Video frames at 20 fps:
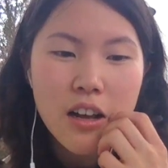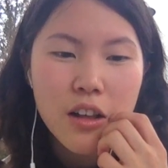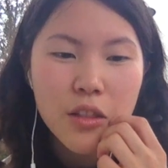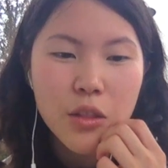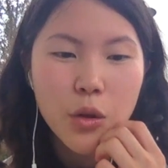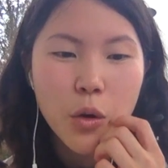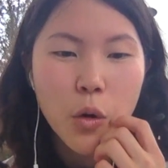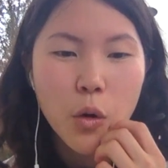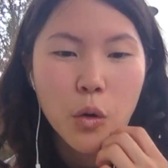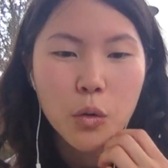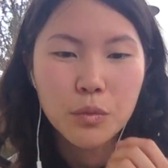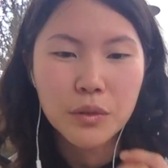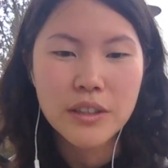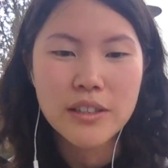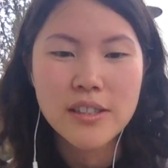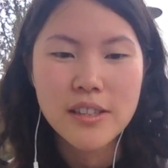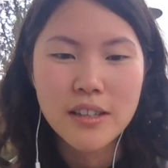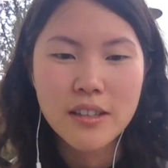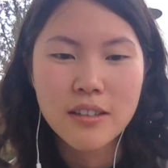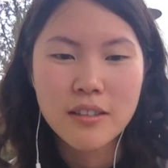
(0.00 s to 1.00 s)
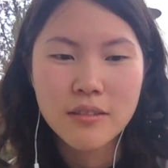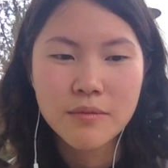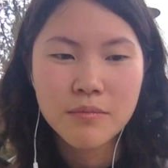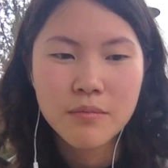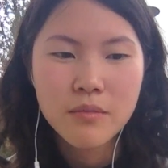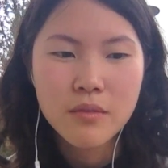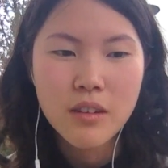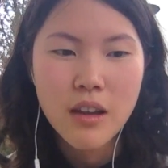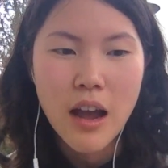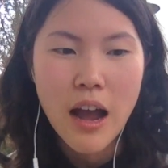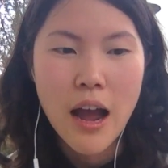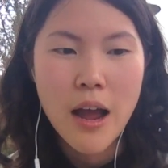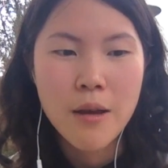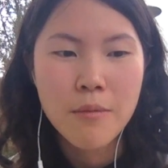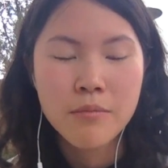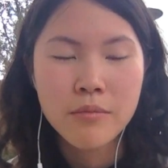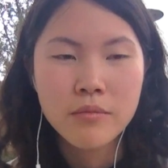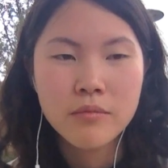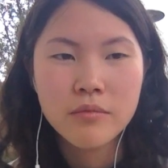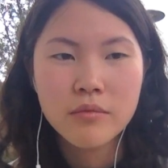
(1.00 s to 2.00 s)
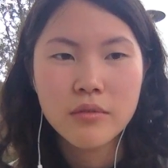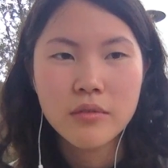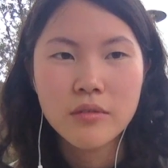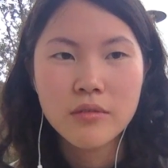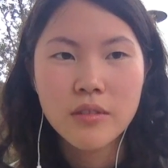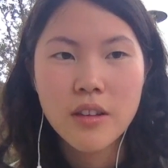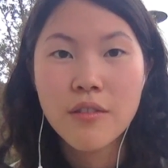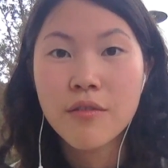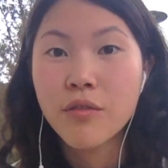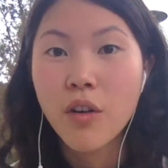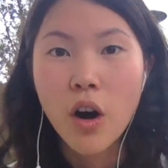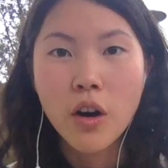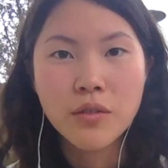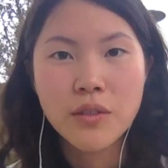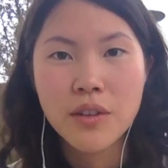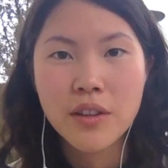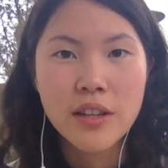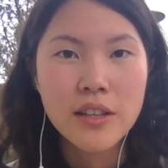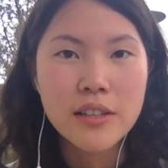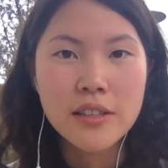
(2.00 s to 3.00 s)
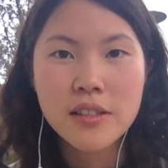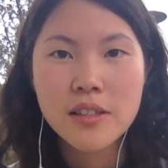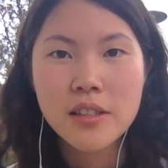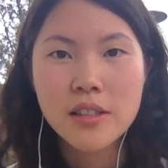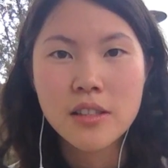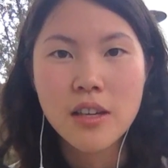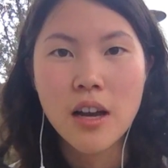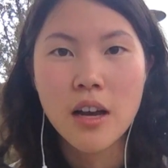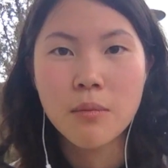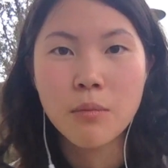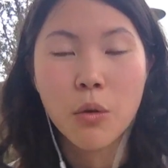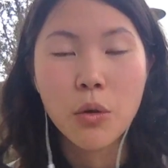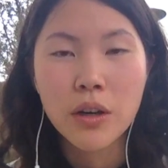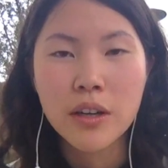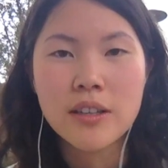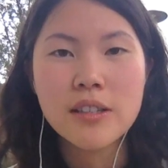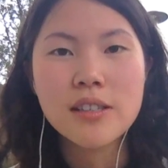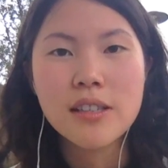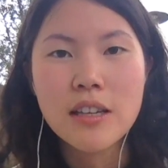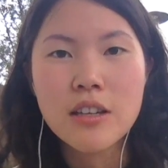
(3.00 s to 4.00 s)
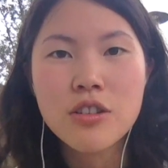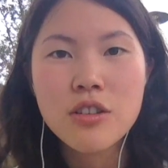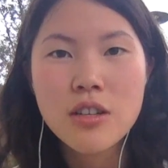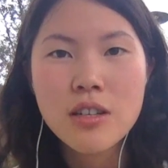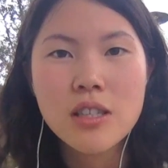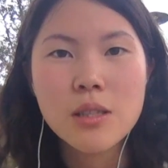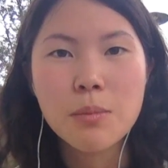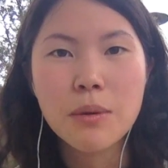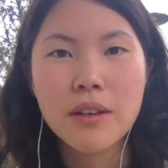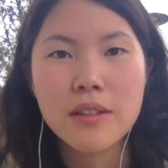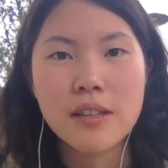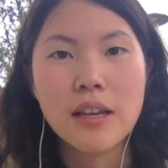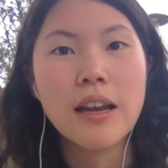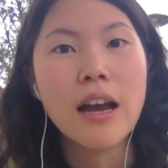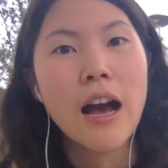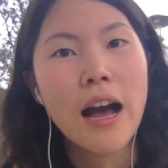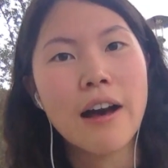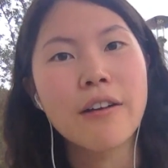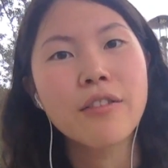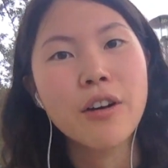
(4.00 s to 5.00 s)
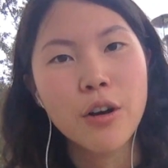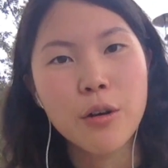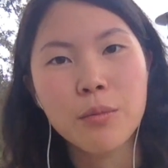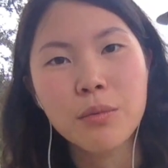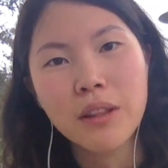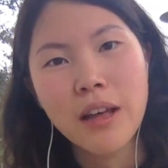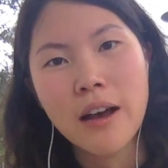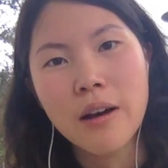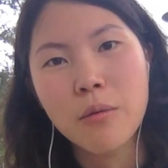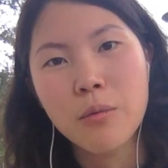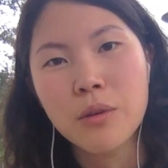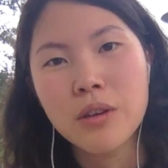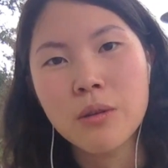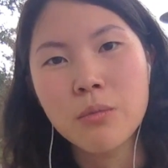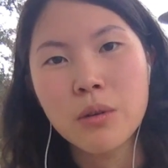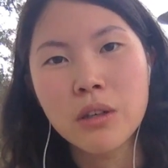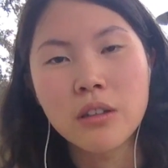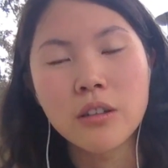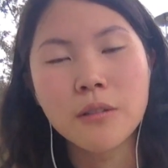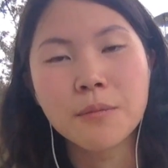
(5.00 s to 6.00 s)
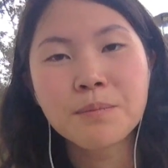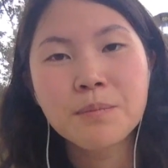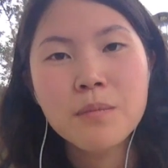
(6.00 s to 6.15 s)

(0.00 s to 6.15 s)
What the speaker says: the whole reason I'm involved in this organization is because I have hope that we will